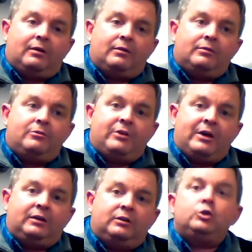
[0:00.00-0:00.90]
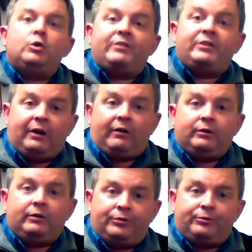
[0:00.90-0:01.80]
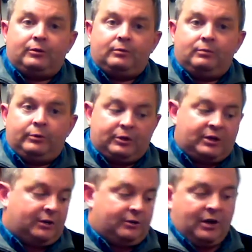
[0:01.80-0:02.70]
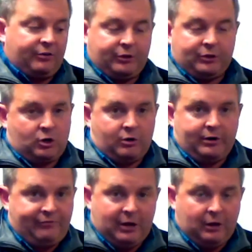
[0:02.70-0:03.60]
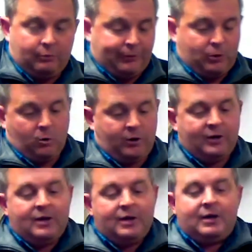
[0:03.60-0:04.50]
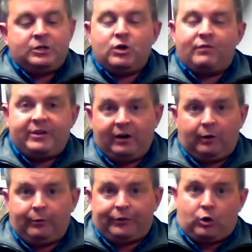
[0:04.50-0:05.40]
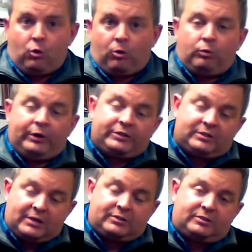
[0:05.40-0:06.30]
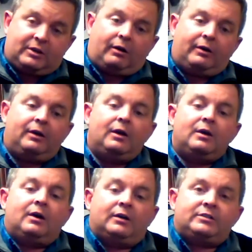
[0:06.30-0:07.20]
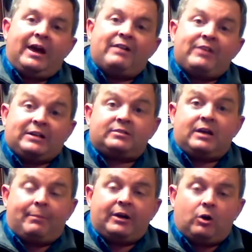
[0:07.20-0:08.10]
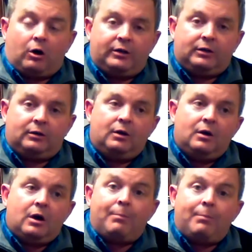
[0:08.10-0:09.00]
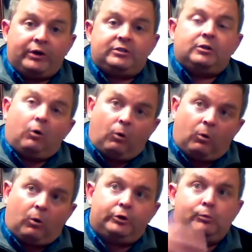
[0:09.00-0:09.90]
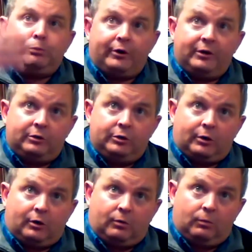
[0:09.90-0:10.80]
then you have a hearing with the cut. Everything's already filed with the court, and you have a hearing with the court when it's necessary to have that standby guardian appointed, or you put it into